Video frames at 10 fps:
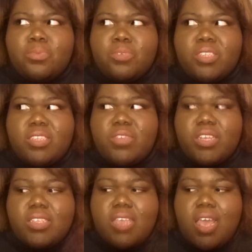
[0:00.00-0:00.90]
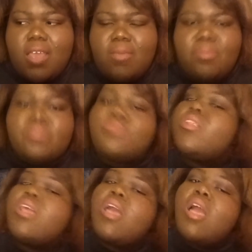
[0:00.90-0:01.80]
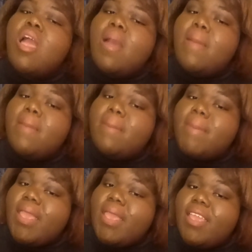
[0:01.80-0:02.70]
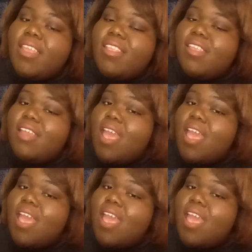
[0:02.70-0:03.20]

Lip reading: Pacific Time. And